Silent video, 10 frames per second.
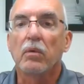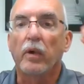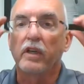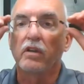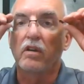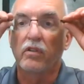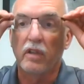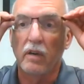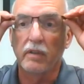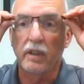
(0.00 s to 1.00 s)
When you
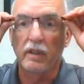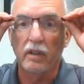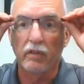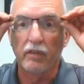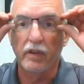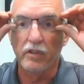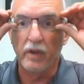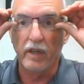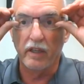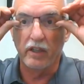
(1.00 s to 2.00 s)
discover that the
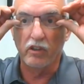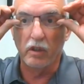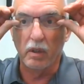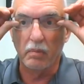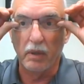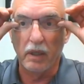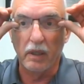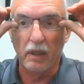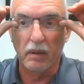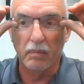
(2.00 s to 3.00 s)
refrigerator needs to
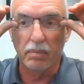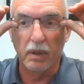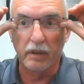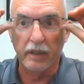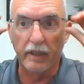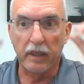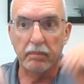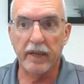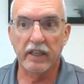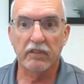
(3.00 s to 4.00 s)
be plugged in, and the
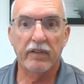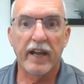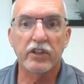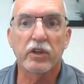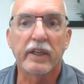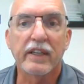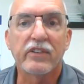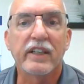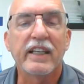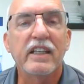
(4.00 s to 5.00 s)
manufacturer
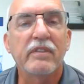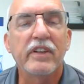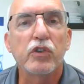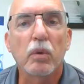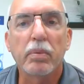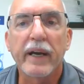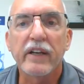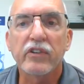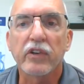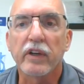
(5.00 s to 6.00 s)
needs an individual
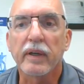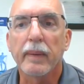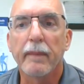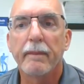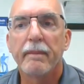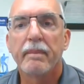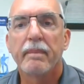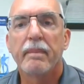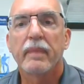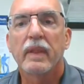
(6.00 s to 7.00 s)
branch circuit,
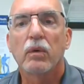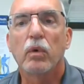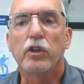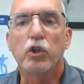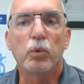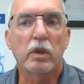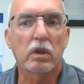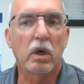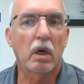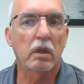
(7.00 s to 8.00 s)
what you would
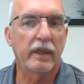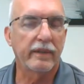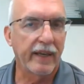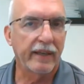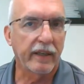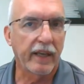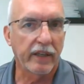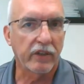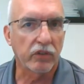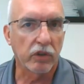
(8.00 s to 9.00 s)
call a
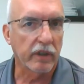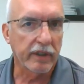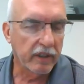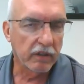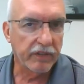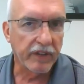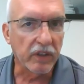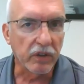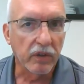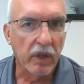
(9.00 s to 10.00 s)
dedicated circuit in the
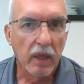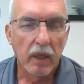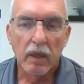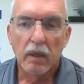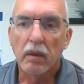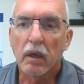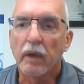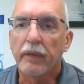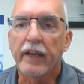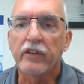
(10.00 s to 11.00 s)
field.
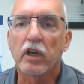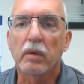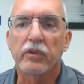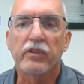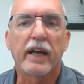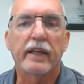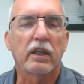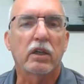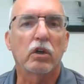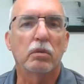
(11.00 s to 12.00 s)
That term is not in
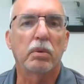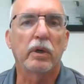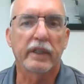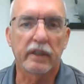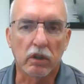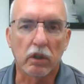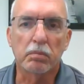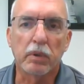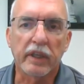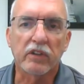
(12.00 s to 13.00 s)
the code book. In the code
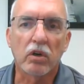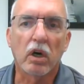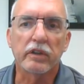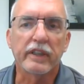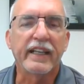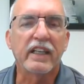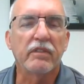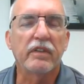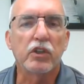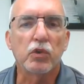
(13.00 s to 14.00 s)
book, it's called an
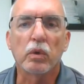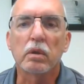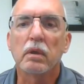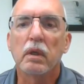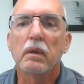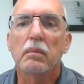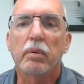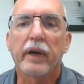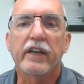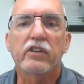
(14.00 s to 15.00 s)
individual
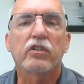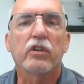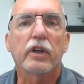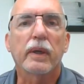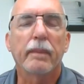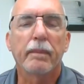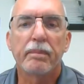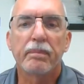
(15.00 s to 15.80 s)
branch circuit.